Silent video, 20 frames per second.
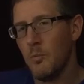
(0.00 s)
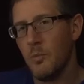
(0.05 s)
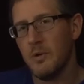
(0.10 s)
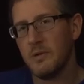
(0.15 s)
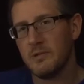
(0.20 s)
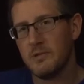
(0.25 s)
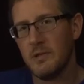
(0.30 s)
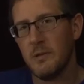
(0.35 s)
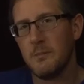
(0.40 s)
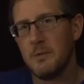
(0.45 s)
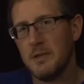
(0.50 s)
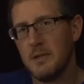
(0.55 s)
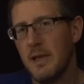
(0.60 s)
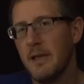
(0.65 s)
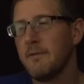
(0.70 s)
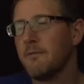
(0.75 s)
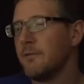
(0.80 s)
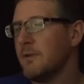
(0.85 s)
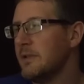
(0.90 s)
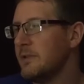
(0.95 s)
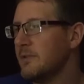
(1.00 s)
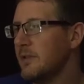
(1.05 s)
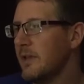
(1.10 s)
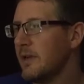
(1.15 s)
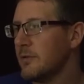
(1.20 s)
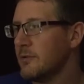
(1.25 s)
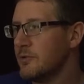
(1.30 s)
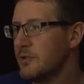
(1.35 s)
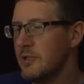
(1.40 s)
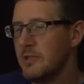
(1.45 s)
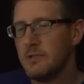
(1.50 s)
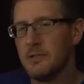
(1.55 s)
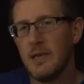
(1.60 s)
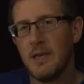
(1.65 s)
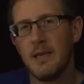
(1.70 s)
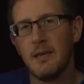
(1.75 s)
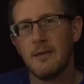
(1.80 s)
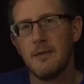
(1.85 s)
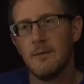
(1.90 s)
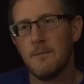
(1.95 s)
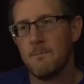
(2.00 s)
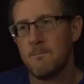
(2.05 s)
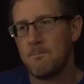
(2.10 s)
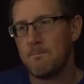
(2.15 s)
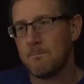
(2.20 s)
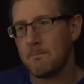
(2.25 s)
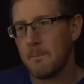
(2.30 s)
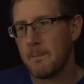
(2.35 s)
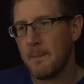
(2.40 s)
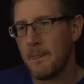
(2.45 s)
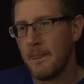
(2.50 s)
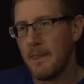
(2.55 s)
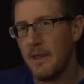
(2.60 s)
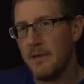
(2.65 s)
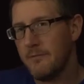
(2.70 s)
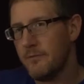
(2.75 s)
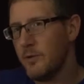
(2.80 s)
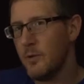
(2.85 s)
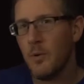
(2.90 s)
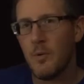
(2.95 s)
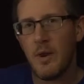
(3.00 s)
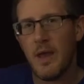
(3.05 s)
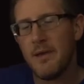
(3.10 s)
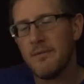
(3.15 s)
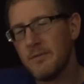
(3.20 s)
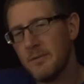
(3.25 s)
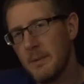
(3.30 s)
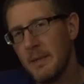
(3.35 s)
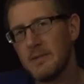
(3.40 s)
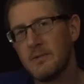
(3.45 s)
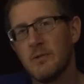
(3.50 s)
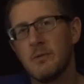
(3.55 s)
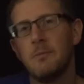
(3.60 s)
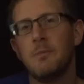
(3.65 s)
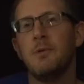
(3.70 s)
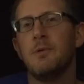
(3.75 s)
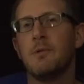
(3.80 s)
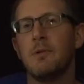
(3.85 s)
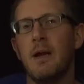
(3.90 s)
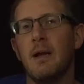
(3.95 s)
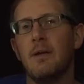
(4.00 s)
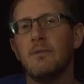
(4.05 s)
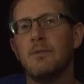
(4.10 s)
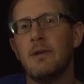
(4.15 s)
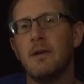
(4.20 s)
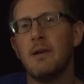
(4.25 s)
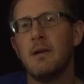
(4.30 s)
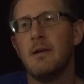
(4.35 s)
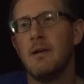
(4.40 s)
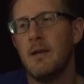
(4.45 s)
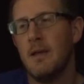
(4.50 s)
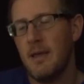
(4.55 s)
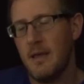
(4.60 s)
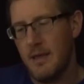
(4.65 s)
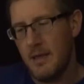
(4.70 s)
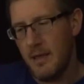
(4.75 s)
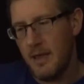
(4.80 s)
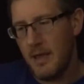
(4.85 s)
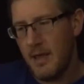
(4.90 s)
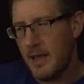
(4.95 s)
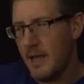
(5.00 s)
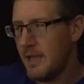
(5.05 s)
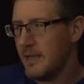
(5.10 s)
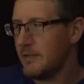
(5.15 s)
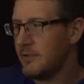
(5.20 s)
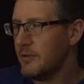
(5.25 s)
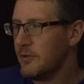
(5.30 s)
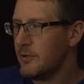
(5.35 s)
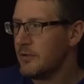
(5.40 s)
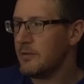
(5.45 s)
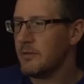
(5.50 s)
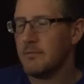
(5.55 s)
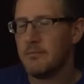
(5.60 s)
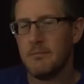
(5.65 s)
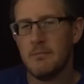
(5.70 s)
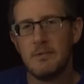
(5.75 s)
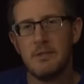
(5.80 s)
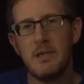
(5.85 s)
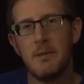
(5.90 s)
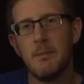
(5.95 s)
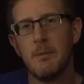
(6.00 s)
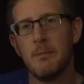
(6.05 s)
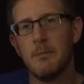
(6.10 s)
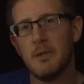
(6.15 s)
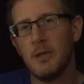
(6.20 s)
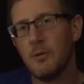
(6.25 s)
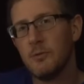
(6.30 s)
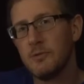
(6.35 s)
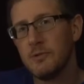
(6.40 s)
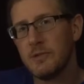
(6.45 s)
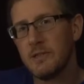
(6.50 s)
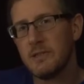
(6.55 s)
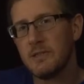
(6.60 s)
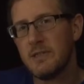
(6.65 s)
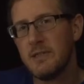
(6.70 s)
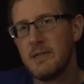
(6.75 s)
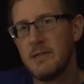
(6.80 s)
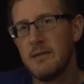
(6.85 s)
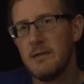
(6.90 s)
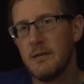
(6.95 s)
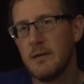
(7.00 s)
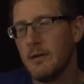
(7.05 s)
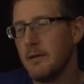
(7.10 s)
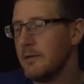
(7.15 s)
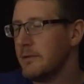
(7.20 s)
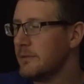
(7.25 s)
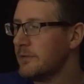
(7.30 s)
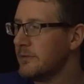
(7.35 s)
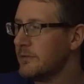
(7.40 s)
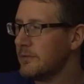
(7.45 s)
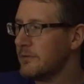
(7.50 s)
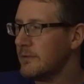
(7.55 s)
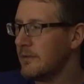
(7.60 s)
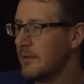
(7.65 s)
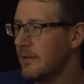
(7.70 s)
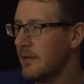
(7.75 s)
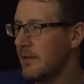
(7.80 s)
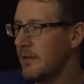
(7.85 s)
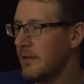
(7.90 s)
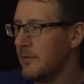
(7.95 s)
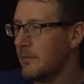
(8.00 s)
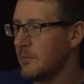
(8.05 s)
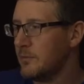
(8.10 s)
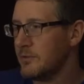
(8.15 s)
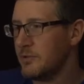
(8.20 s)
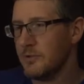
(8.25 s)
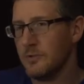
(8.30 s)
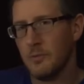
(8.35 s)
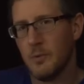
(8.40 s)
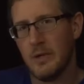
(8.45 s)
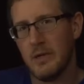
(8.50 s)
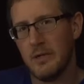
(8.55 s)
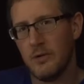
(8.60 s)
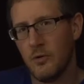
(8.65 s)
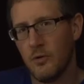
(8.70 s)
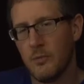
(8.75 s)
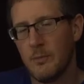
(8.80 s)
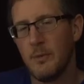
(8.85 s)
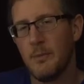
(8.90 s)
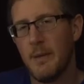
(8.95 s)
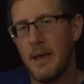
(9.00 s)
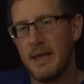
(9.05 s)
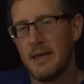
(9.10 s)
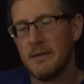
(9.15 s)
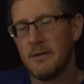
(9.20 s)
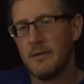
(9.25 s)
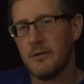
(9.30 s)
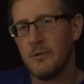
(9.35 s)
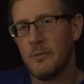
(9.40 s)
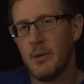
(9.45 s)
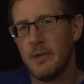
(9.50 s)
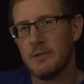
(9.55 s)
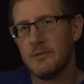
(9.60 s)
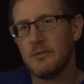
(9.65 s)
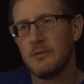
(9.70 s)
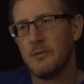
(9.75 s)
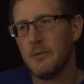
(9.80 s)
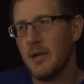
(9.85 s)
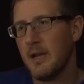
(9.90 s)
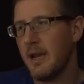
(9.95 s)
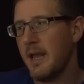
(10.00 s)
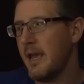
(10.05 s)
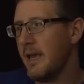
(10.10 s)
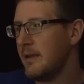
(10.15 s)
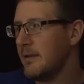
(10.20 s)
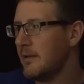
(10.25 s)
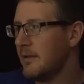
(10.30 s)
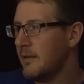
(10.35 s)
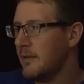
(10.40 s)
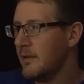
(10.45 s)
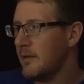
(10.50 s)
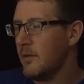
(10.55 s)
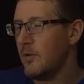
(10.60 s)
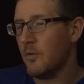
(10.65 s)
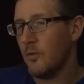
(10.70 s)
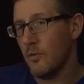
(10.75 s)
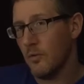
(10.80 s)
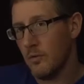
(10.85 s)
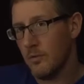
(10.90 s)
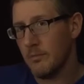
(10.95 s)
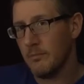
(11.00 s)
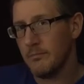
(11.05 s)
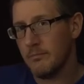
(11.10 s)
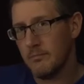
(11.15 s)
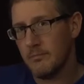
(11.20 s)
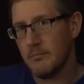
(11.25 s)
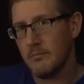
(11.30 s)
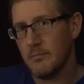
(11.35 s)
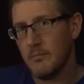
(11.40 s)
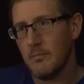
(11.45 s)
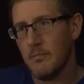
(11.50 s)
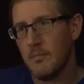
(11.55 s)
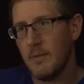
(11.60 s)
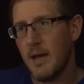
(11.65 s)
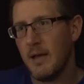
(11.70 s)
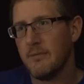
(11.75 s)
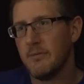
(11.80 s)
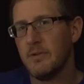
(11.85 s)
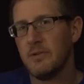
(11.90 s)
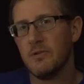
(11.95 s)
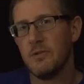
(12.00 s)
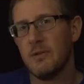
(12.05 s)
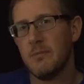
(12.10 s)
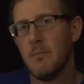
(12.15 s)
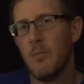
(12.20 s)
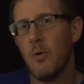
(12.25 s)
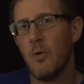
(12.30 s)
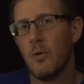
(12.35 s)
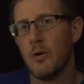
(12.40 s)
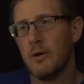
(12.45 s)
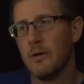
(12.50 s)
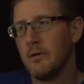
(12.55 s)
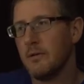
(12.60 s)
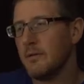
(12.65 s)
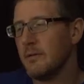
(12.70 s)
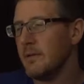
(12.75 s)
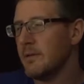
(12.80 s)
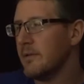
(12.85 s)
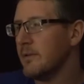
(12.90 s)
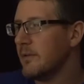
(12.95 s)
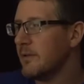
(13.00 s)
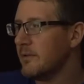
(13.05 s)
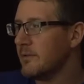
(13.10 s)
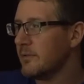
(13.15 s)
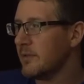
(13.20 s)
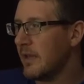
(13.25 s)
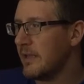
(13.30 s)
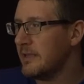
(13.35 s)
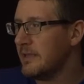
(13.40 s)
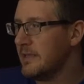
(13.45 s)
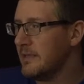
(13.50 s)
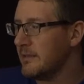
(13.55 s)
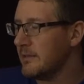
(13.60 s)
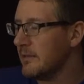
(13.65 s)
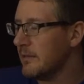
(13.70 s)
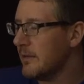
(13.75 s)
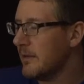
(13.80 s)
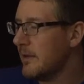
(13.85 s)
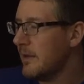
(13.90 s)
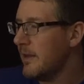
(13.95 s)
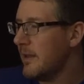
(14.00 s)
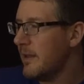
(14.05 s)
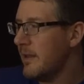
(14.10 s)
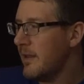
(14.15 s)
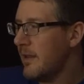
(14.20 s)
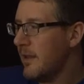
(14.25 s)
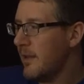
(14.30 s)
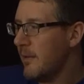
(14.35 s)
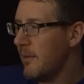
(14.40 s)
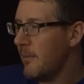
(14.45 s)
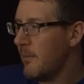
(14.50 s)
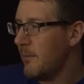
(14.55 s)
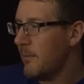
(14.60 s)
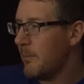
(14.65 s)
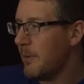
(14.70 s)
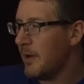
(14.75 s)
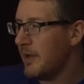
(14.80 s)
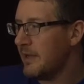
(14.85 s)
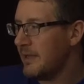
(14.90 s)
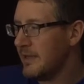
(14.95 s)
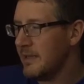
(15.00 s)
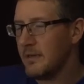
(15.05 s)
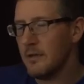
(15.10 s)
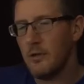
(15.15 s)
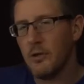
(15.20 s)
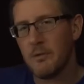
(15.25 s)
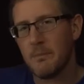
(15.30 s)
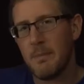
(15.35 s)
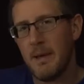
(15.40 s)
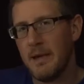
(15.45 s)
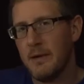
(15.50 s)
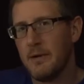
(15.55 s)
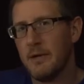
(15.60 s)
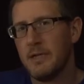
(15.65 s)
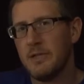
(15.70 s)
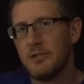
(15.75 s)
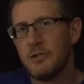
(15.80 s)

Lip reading: With something like FreeSync or G-Sync, if you don't have the best computer out there and you're dipping below 60 hertz, which is what a normal monitor wants to run at, or obviously more is ideal, but it'll look better